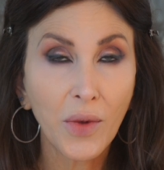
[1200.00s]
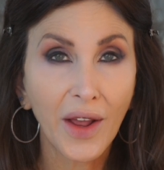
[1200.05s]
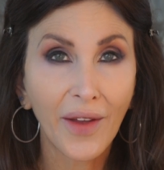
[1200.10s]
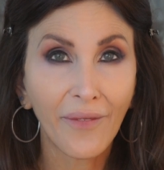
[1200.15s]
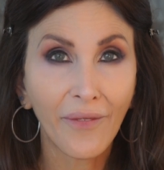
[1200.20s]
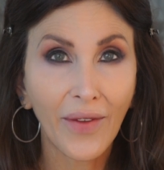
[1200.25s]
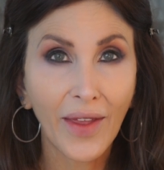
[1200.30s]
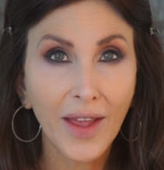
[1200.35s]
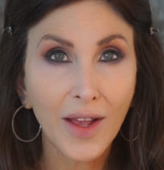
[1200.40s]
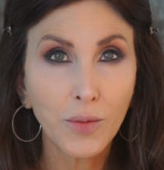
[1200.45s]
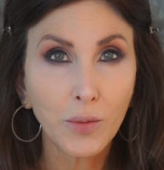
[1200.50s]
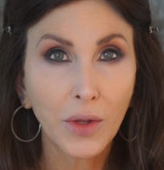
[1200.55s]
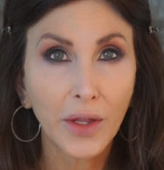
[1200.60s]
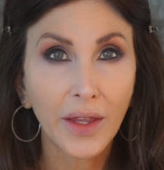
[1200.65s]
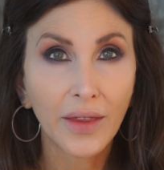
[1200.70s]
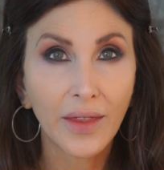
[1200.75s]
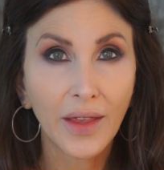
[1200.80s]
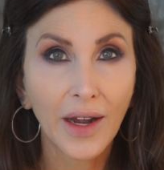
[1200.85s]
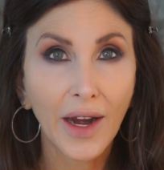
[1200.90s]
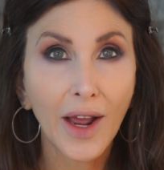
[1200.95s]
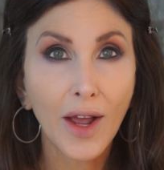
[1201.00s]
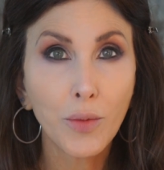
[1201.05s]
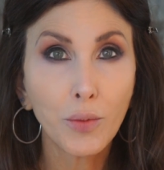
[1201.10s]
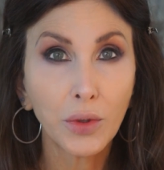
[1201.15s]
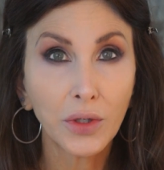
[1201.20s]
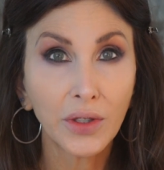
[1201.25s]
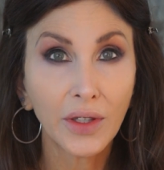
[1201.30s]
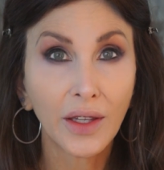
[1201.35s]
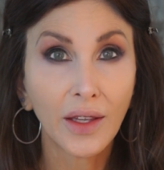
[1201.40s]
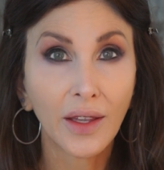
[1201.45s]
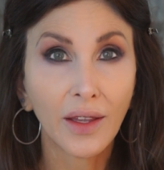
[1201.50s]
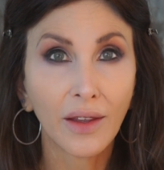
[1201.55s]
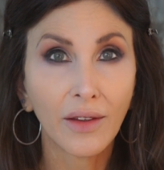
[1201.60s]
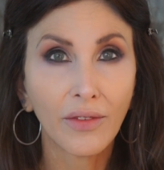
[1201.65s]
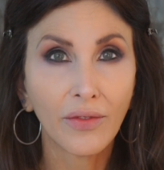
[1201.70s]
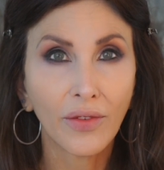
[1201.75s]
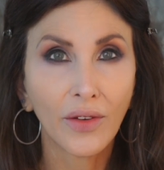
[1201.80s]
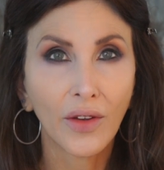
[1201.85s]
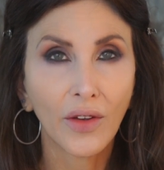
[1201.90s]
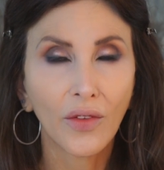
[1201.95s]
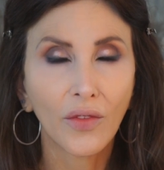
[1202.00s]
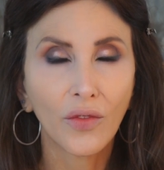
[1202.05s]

my family that I believe